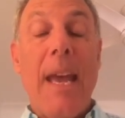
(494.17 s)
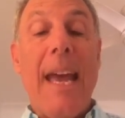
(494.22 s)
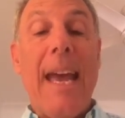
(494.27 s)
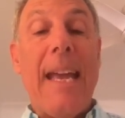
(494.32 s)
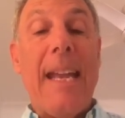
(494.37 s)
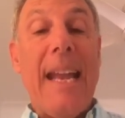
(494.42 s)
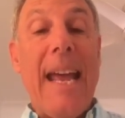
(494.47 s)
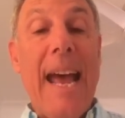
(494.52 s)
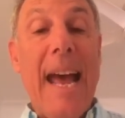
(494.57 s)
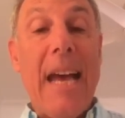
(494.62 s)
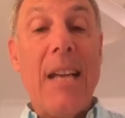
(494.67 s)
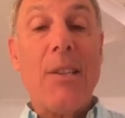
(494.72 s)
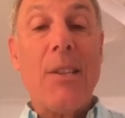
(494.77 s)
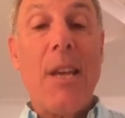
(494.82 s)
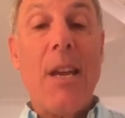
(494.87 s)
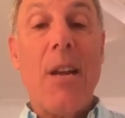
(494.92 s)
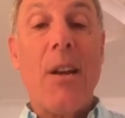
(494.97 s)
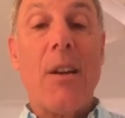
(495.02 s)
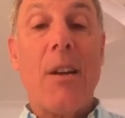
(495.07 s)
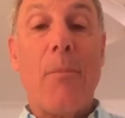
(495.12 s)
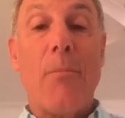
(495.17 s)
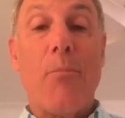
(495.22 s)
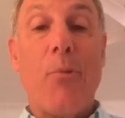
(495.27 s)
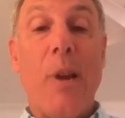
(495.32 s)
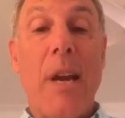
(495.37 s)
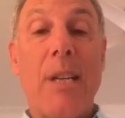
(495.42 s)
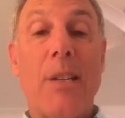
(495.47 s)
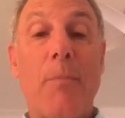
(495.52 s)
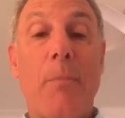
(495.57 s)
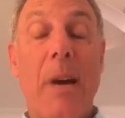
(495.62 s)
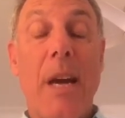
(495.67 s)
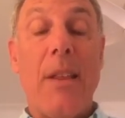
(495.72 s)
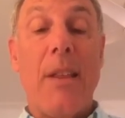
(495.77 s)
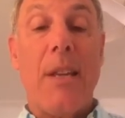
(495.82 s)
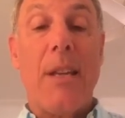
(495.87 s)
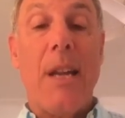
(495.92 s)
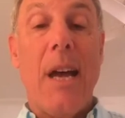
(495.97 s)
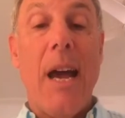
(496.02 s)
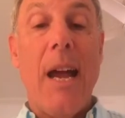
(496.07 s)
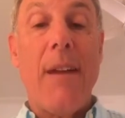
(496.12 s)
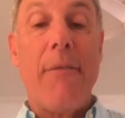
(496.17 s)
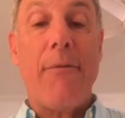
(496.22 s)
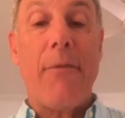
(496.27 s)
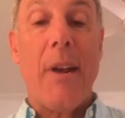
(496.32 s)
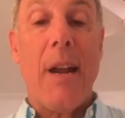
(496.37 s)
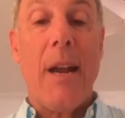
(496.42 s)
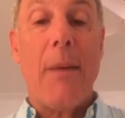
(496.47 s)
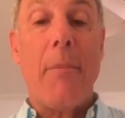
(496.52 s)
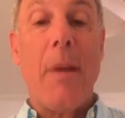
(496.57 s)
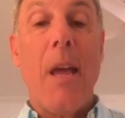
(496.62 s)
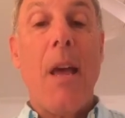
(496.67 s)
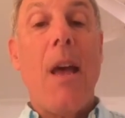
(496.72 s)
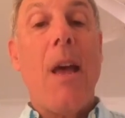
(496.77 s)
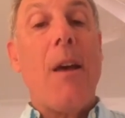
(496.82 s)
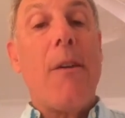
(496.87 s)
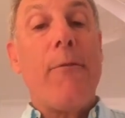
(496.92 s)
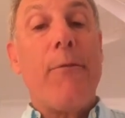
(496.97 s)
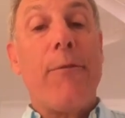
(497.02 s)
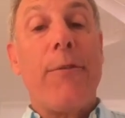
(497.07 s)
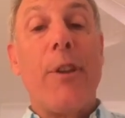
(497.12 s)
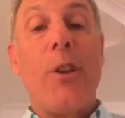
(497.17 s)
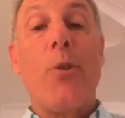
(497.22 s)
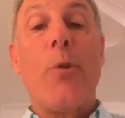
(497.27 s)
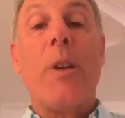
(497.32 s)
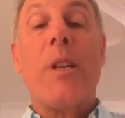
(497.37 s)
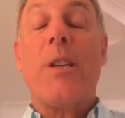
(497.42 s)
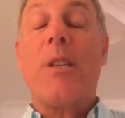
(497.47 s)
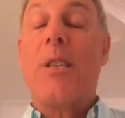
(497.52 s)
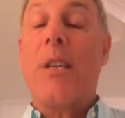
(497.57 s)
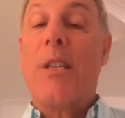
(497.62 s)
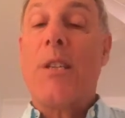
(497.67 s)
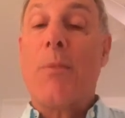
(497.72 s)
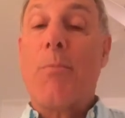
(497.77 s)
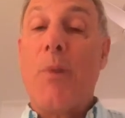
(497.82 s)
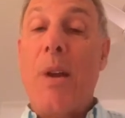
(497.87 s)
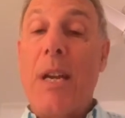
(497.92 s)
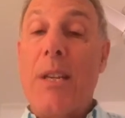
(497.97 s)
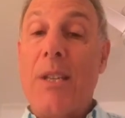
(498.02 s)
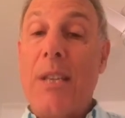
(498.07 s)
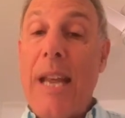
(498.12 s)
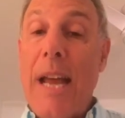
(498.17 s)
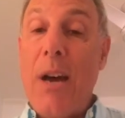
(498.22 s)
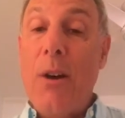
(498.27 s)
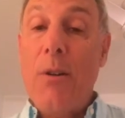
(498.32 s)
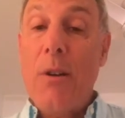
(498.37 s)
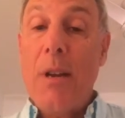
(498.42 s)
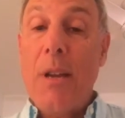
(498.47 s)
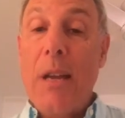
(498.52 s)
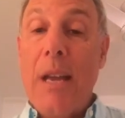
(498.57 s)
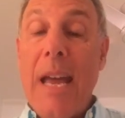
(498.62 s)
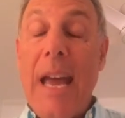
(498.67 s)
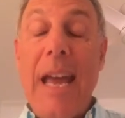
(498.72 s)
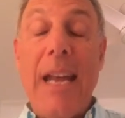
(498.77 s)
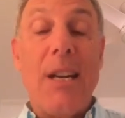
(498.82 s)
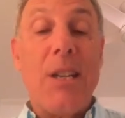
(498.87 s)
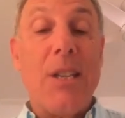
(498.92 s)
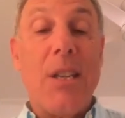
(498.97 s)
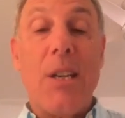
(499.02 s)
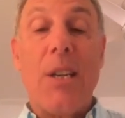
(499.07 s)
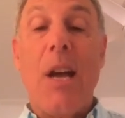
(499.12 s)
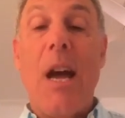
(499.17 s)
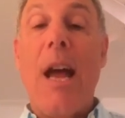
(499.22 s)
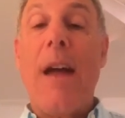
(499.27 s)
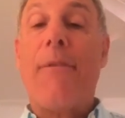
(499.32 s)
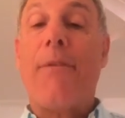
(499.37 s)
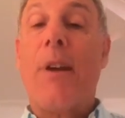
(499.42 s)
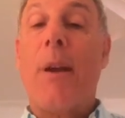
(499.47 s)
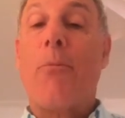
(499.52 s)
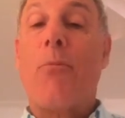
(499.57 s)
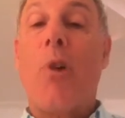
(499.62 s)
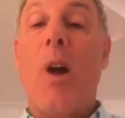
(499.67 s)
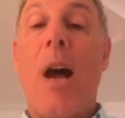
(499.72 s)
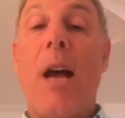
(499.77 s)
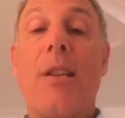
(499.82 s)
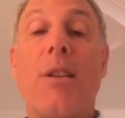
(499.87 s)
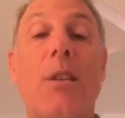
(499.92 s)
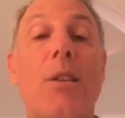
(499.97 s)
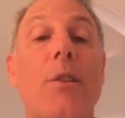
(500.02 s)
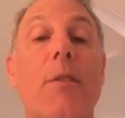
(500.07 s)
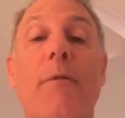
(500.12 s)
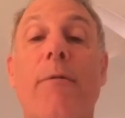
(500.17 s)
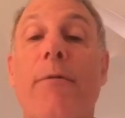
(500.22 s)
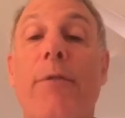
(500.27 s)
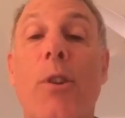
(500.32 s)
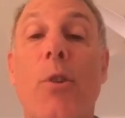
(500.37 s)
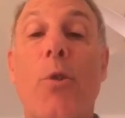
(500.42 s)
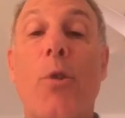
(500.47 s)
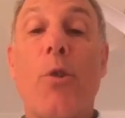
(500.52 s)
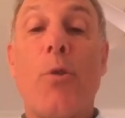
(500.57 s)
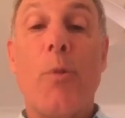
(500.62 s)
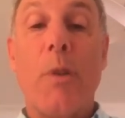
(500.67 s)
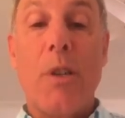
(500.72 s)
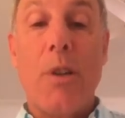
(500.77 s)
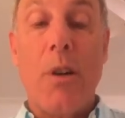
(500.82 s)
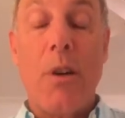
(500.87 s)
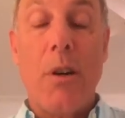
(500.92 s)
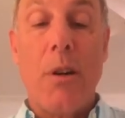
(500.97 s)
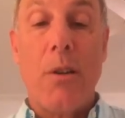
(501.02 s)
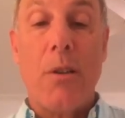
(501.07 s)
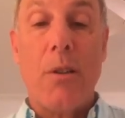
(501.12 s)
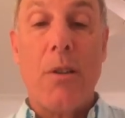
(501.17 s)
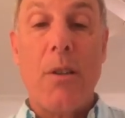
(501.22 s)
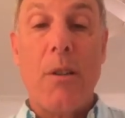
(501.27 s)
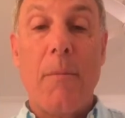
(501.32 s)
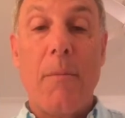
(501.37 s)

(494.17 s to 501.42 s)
And as they are compressed by the diaphragm, fluid is expressed out, and as the diaphragm rises, fluid returns.